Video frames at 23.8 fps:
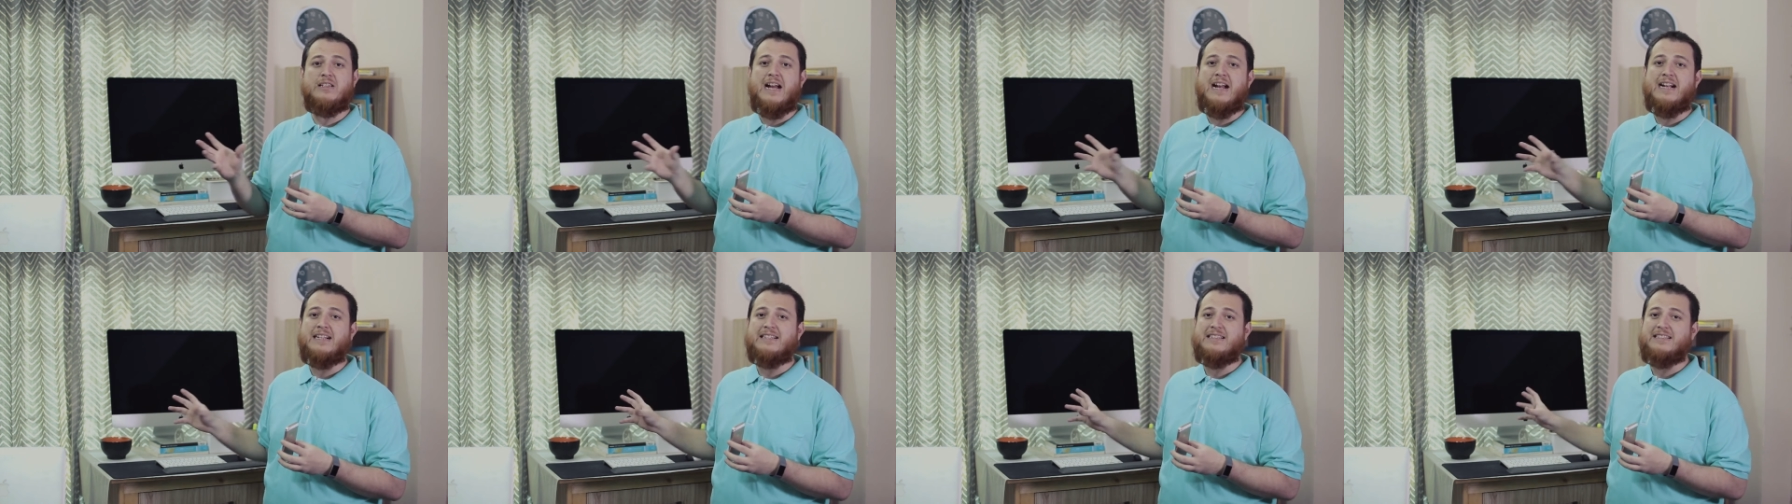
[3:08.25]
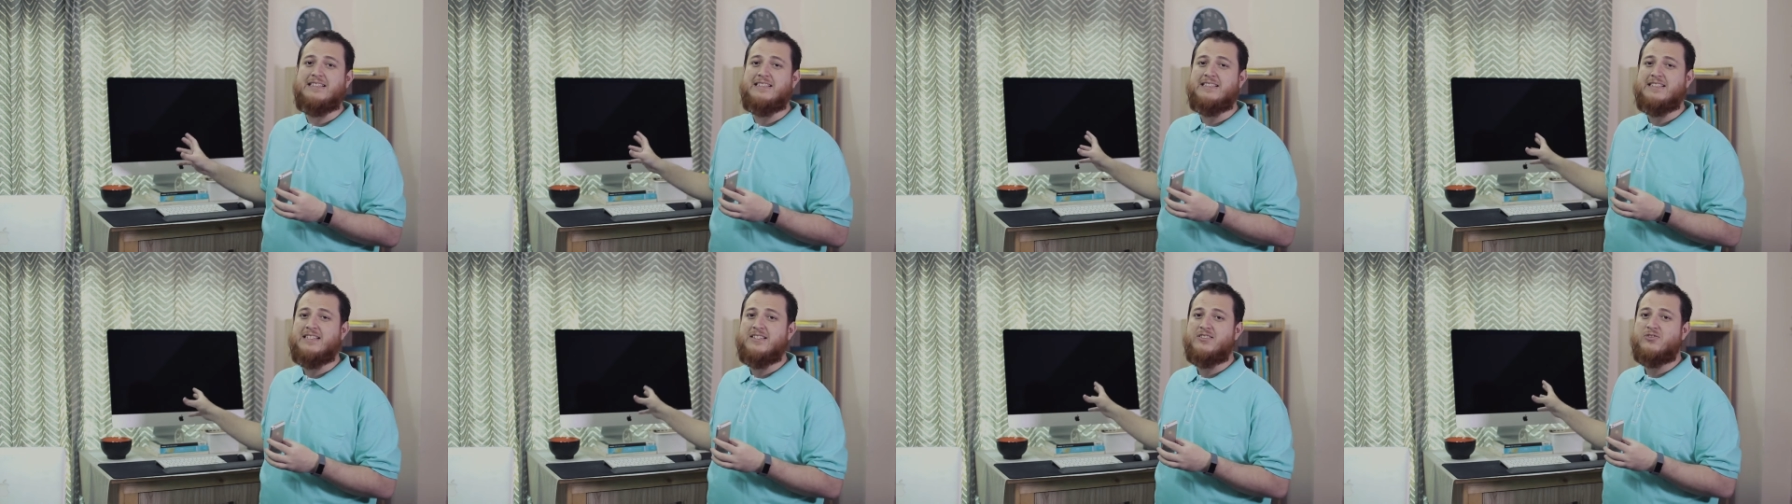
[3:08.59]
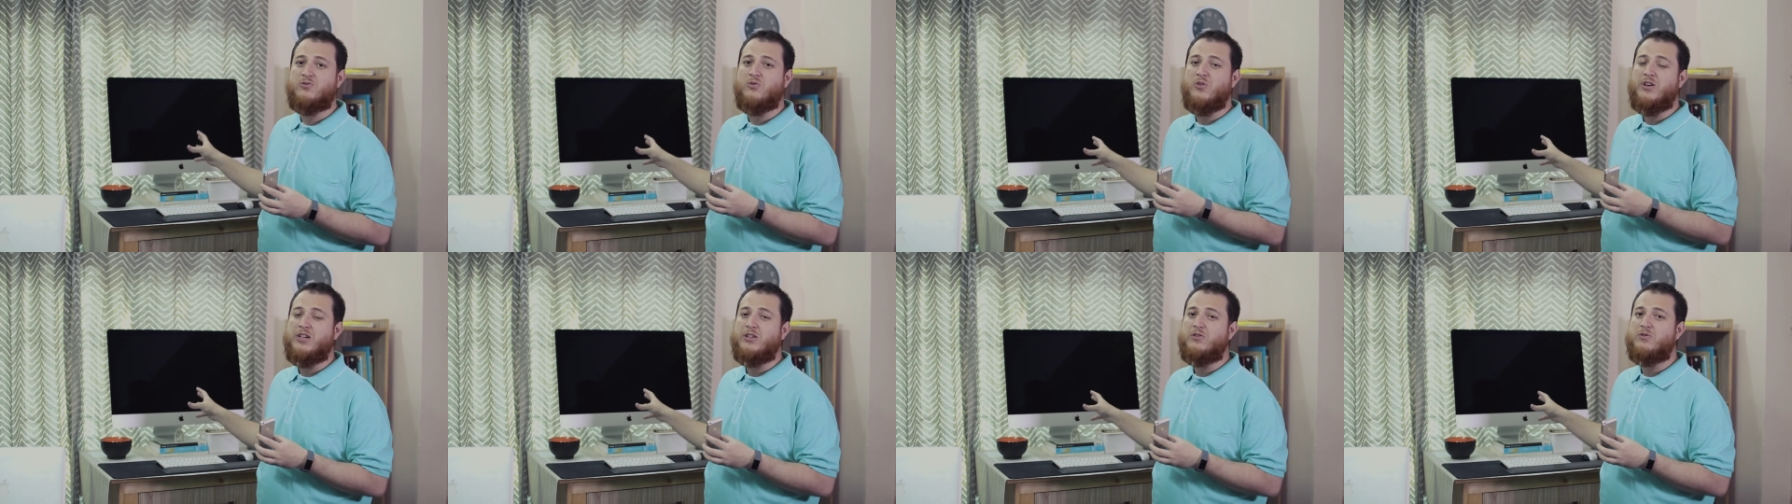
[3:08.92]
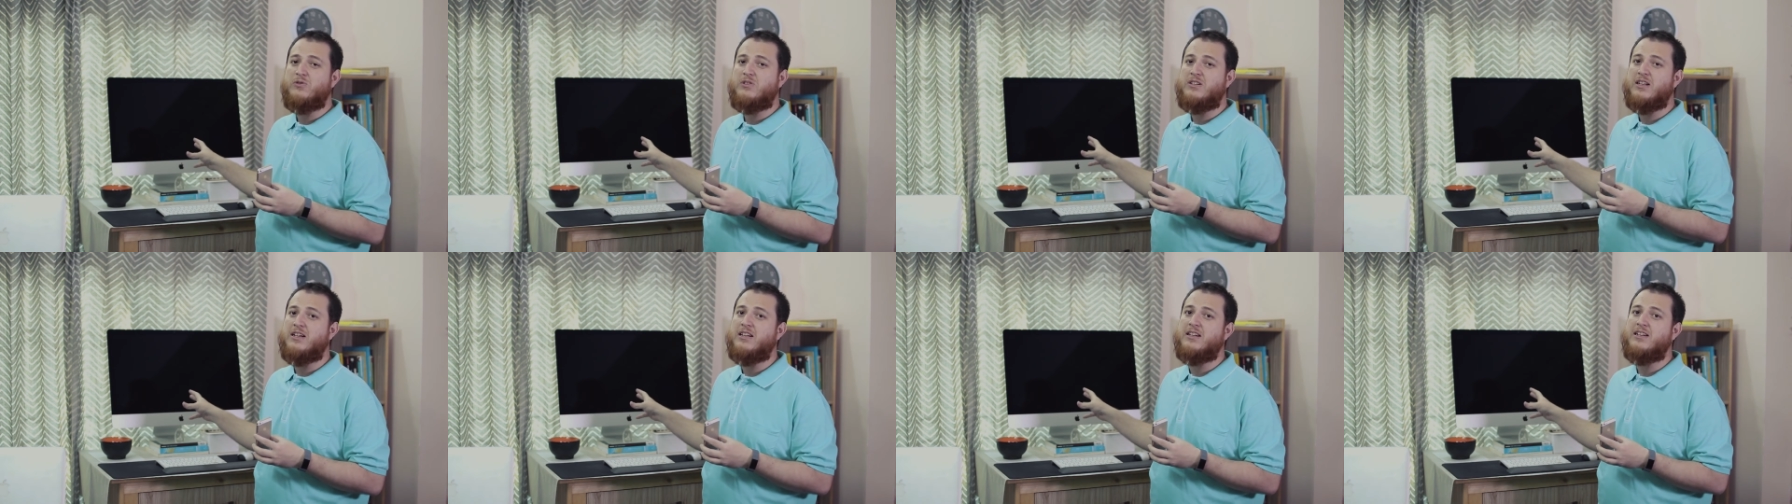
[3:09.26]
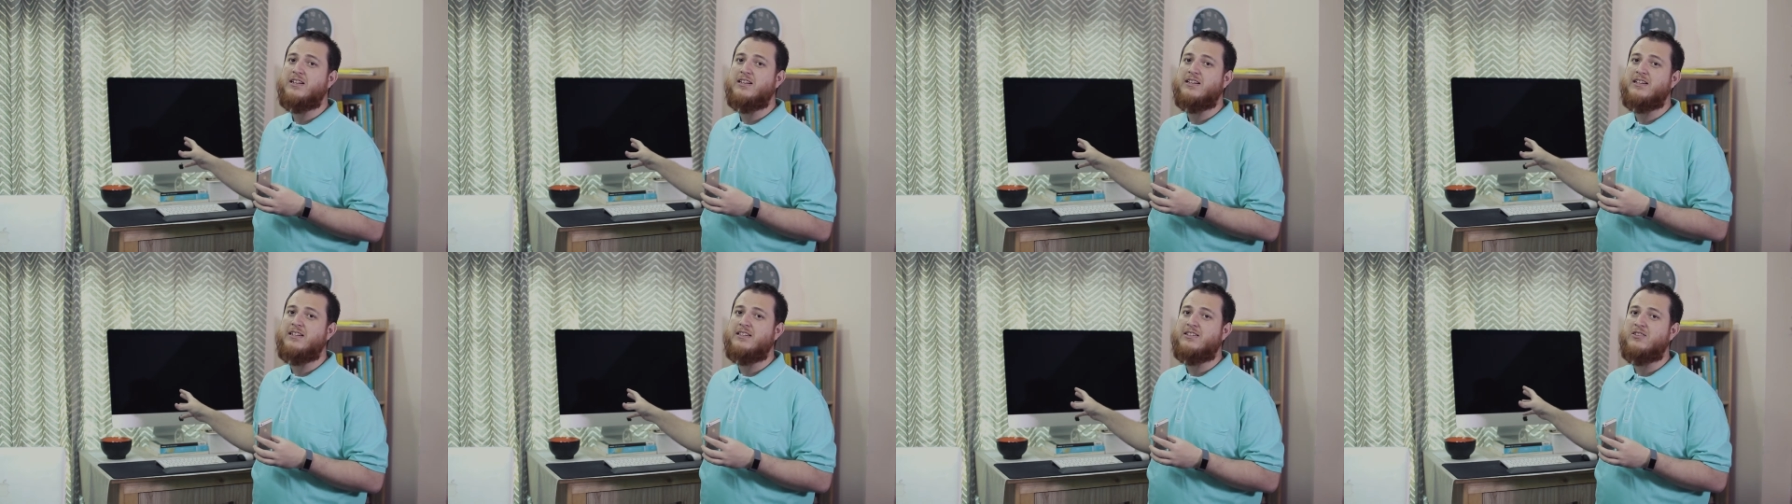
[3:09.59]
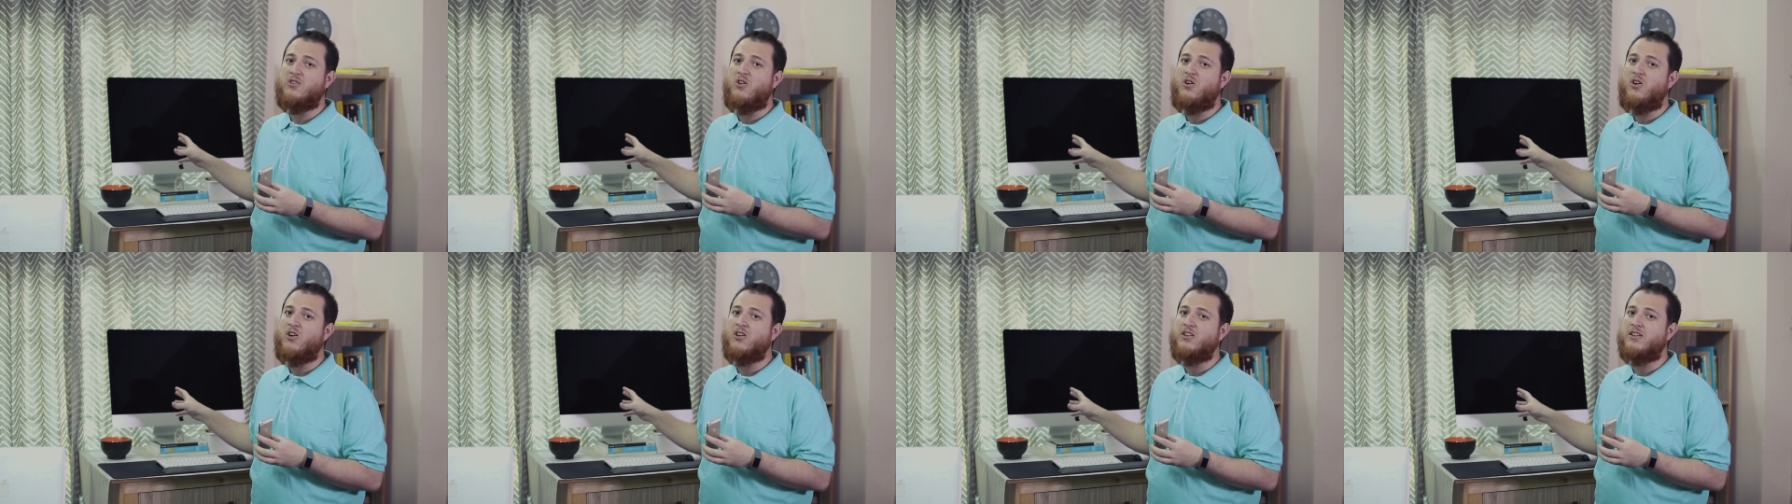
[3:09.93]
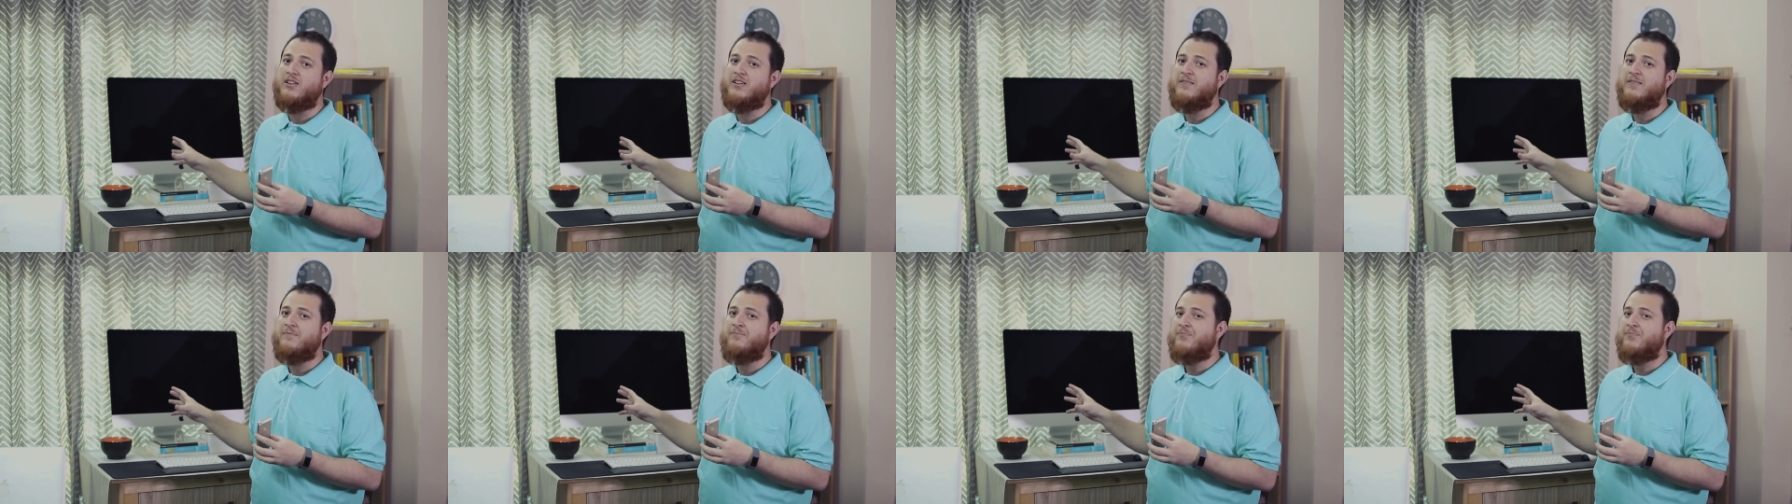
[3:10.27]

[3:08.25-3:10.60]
that this is going to turn it on.